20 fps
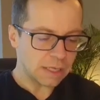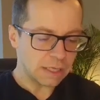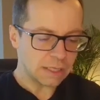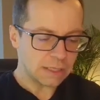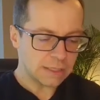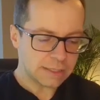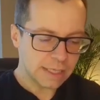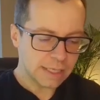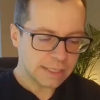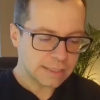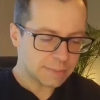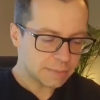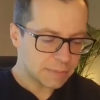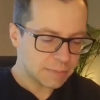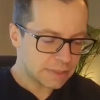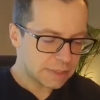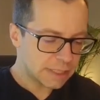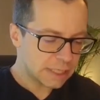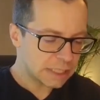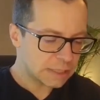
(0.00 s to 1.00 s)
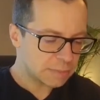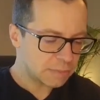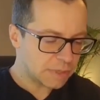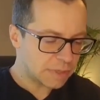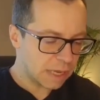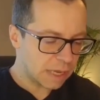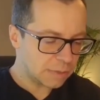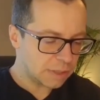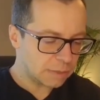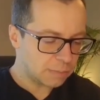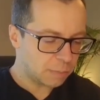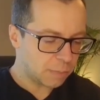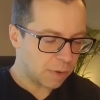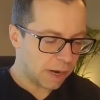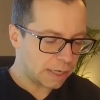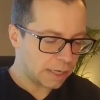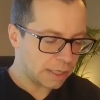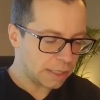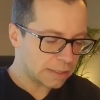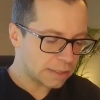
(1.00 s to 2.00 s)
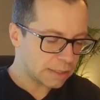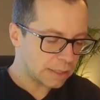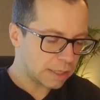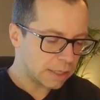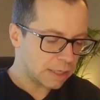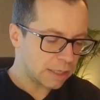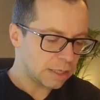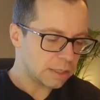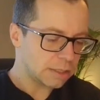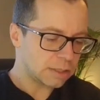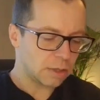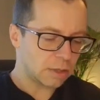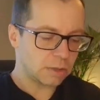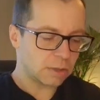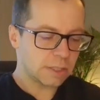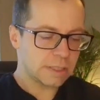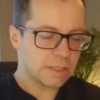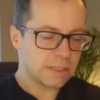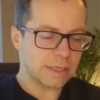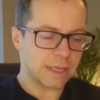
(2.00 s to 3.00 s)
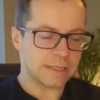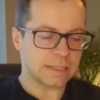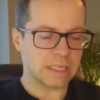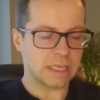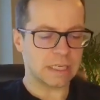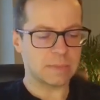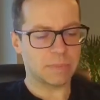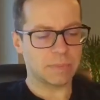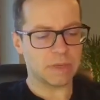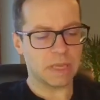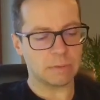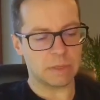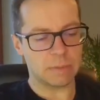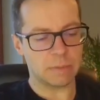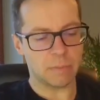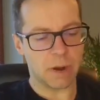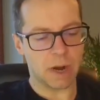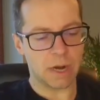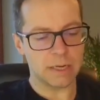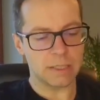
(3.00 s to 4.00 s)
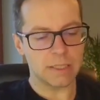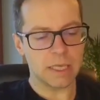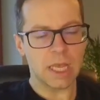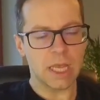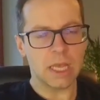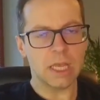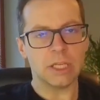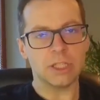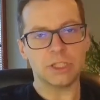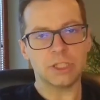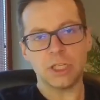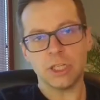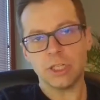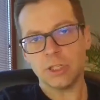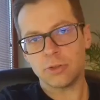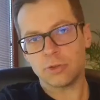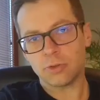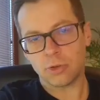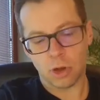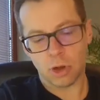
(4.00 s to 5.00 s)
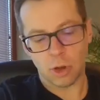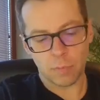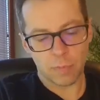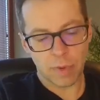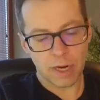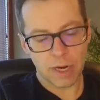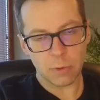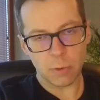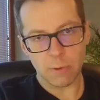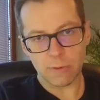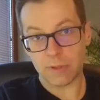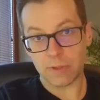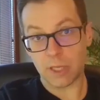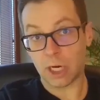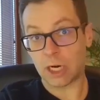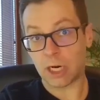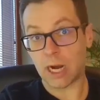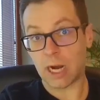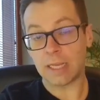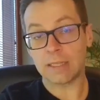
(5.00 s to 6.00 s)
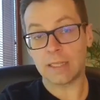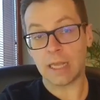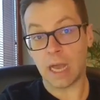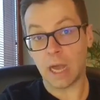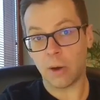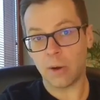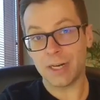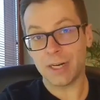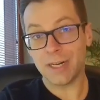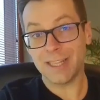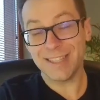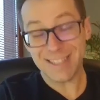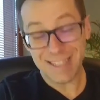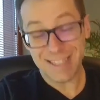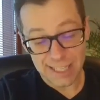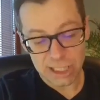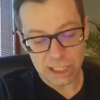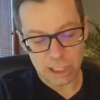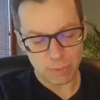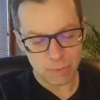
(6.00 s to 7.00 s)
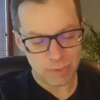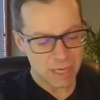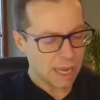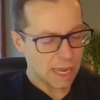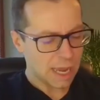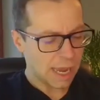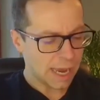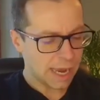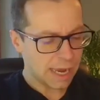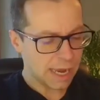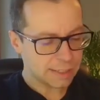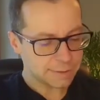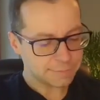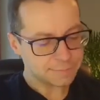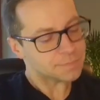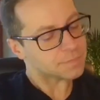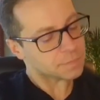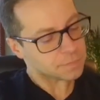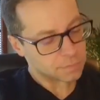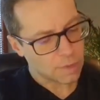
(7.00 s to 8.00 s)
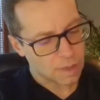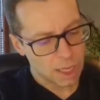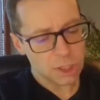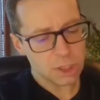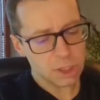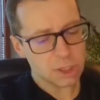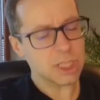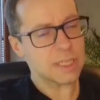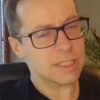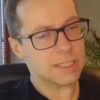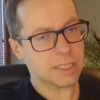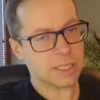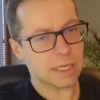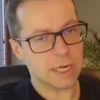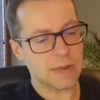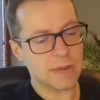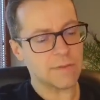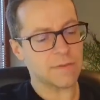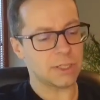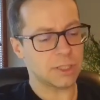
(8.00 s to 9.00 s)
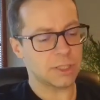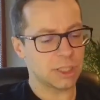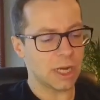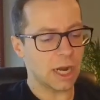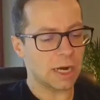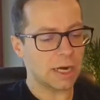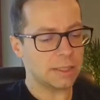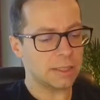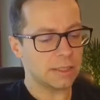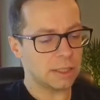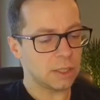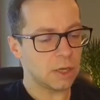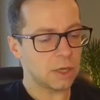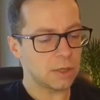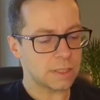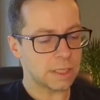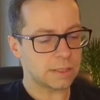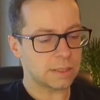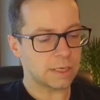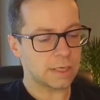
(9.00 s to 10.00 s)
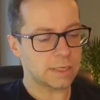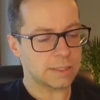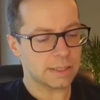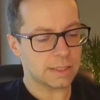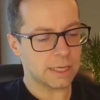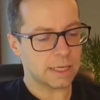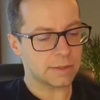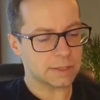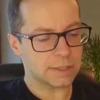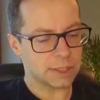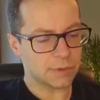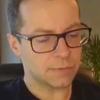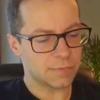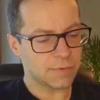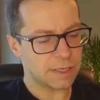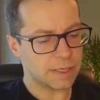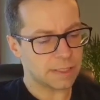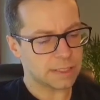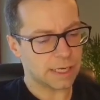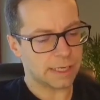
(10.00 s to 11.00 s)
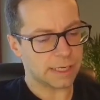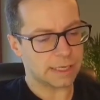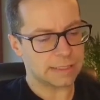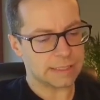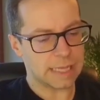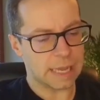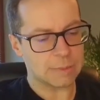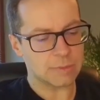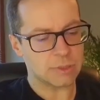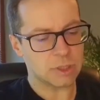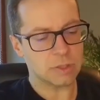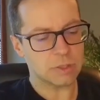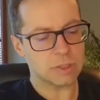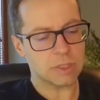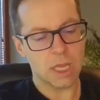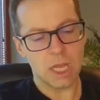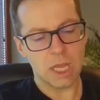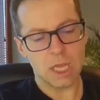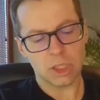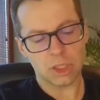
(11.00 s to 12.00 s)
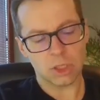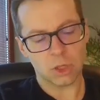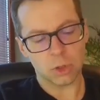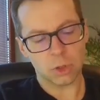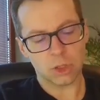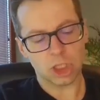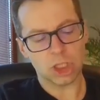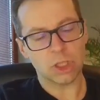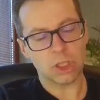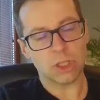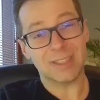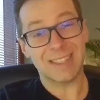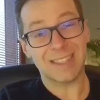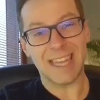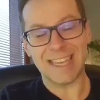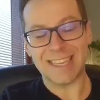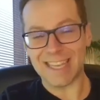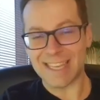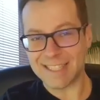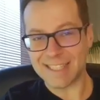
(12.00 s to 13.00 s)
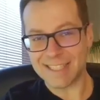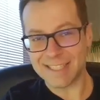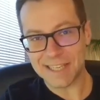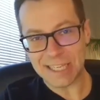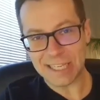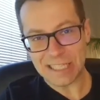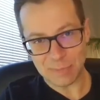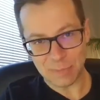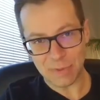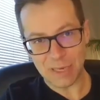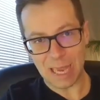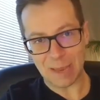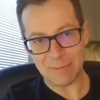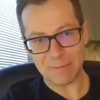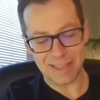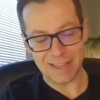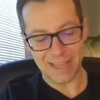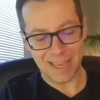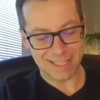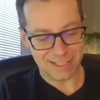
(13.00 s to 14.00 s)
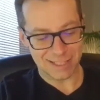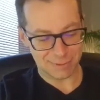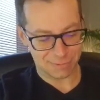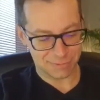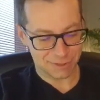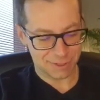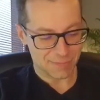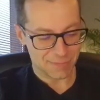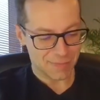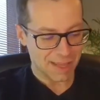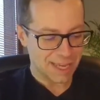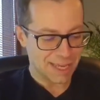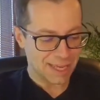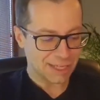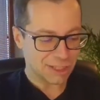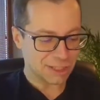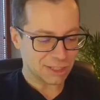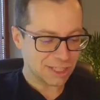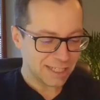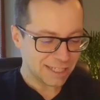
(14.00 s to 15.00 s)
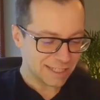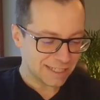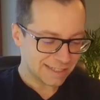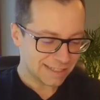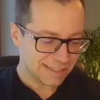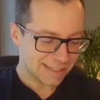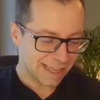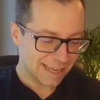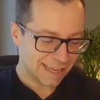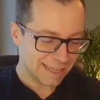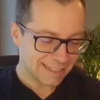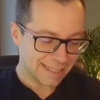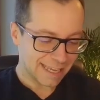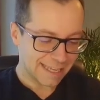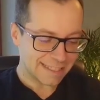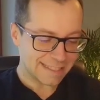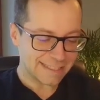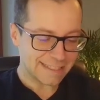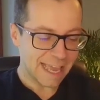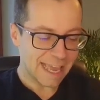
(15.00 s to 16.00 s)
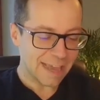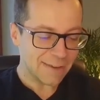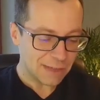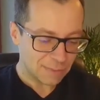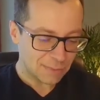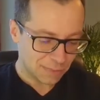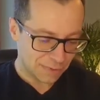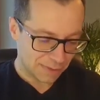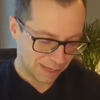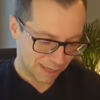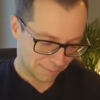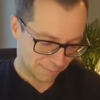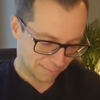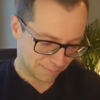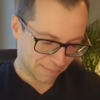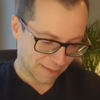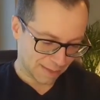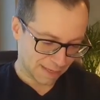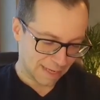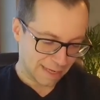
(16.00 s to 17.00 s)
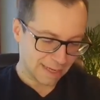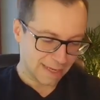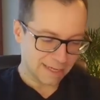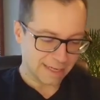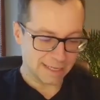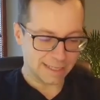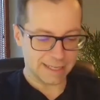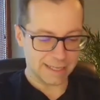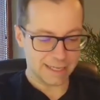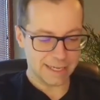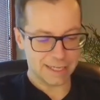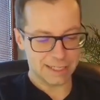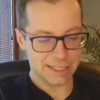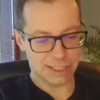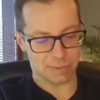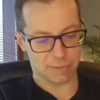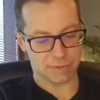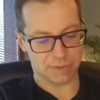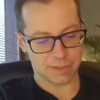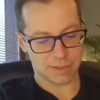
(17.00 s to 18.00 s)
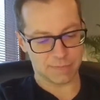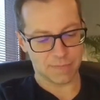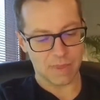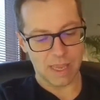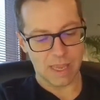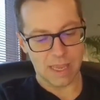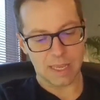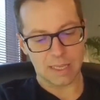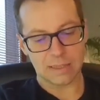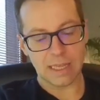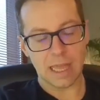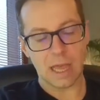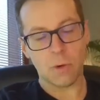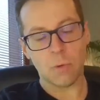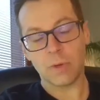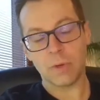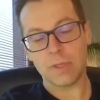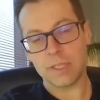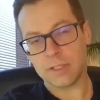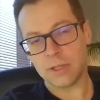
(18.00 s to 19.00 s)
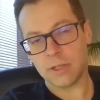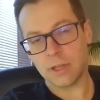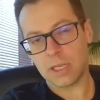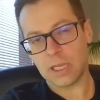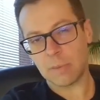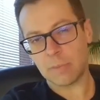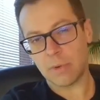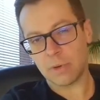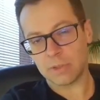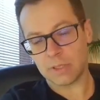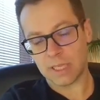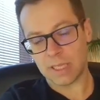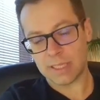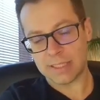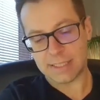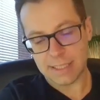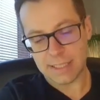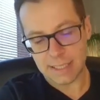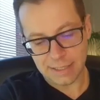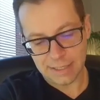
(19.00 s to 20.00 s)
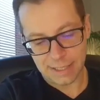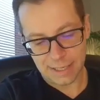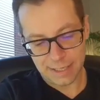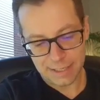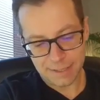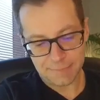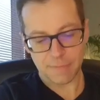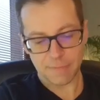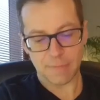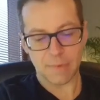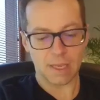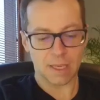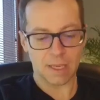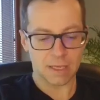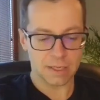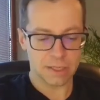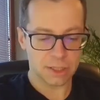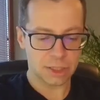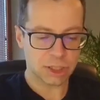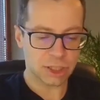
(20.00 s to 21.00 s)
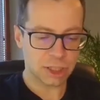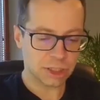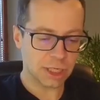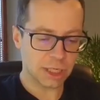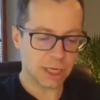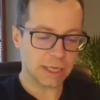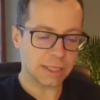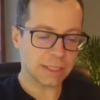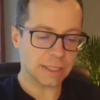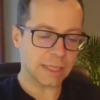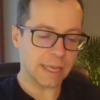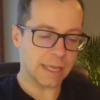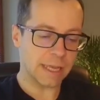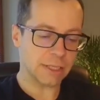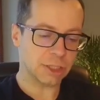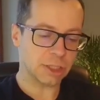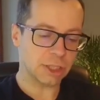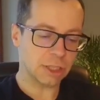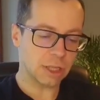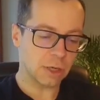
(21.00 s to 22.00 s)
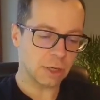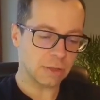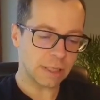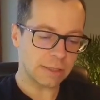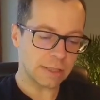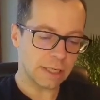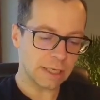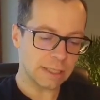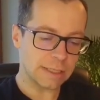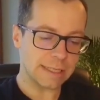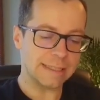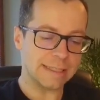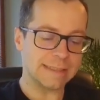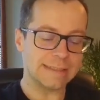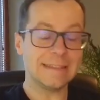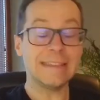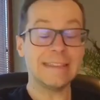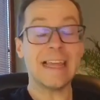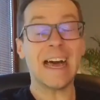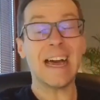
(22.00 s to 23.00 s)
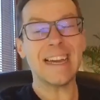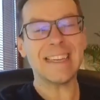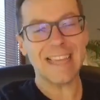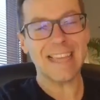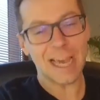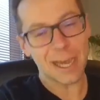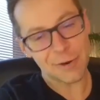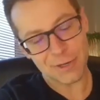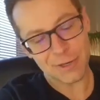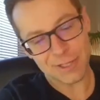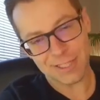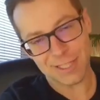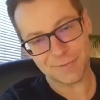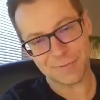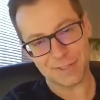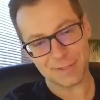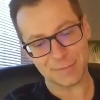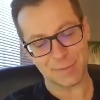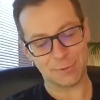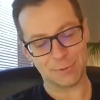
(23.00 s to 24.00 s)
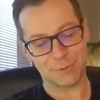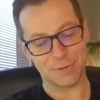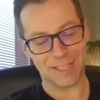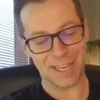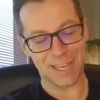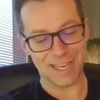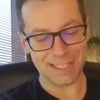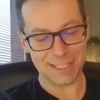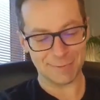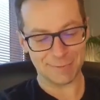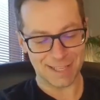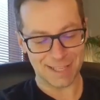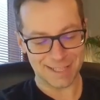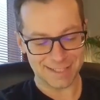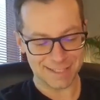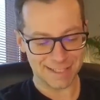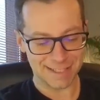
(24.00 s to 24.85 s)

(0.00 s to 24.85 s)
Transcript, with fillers: is eh, 6, 6 p.m. in Paris, so this is like 6 p.m. in Paris. She need to compare with the right hour in Egypt. And she is clever she already knows that there is such things like a time zones so she don't take a 6 p.m in egypt she takes a 7 p.m in egypt now when it's going about sydney she check it and she know that there is a 9 hours difference between egypt and